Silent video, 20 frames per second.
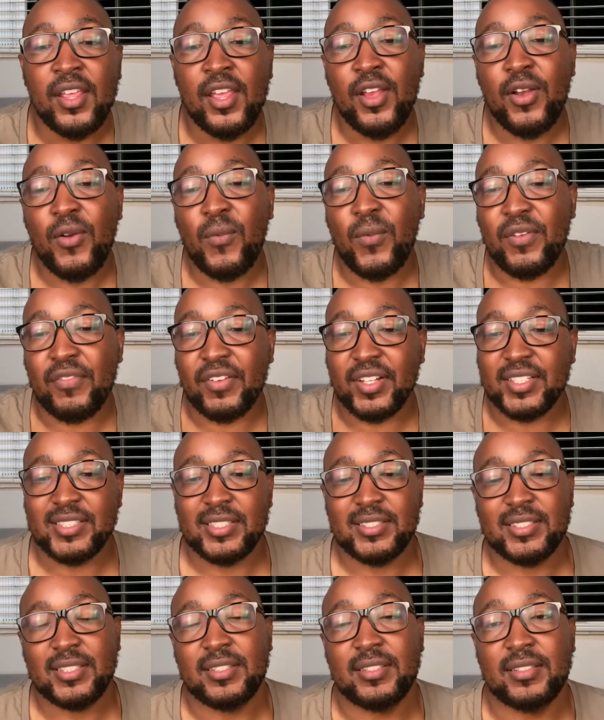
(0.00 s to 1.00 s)
we've
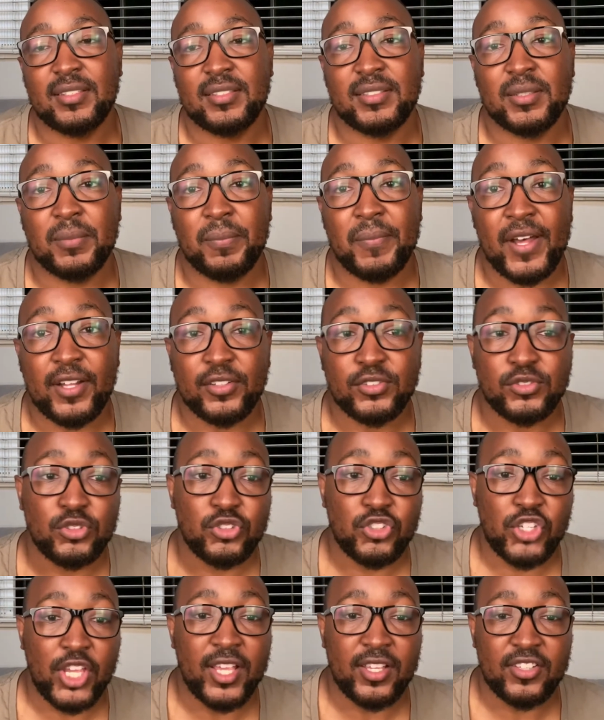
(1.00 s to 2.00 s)
existed in is about to
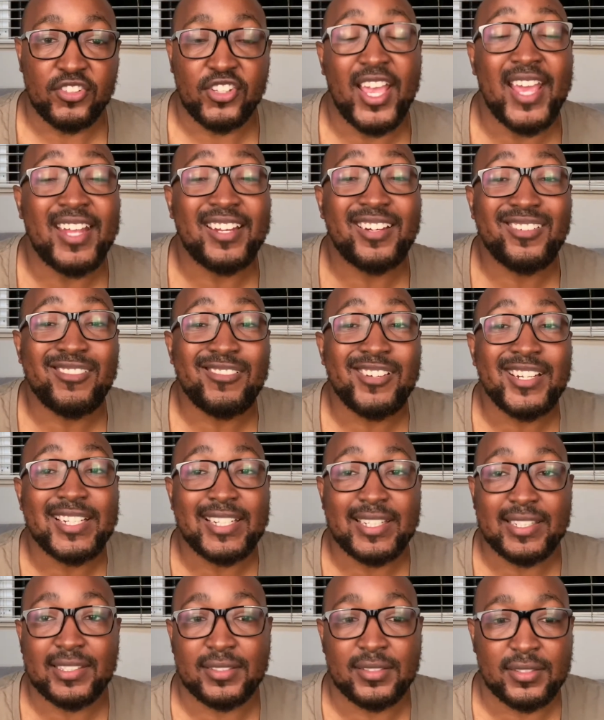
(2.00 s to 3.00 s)
change. And it really
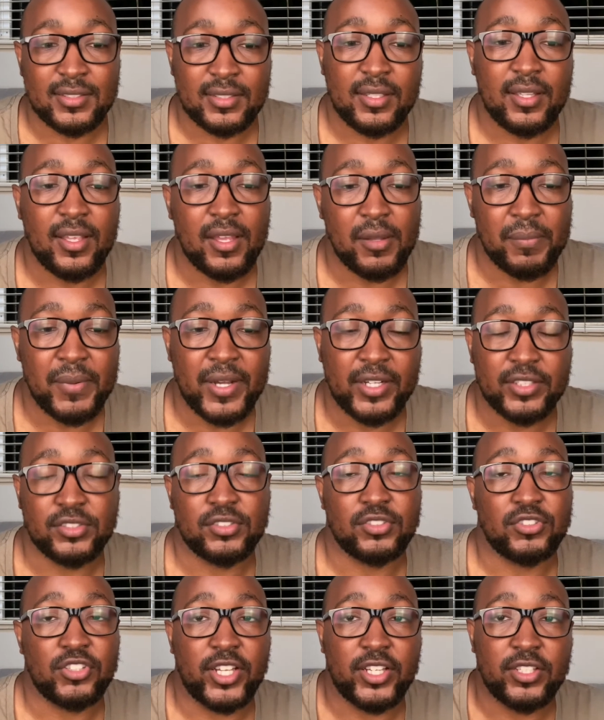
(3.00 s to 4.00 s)
is about to
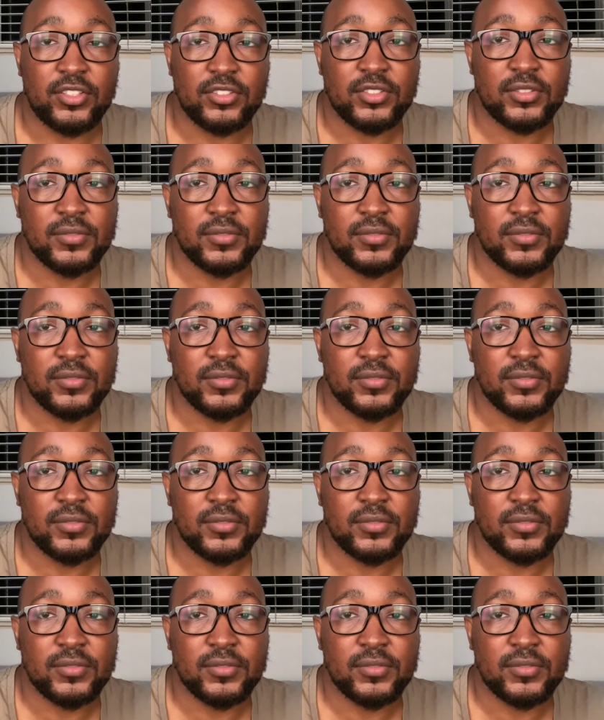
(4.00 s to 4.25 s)
change.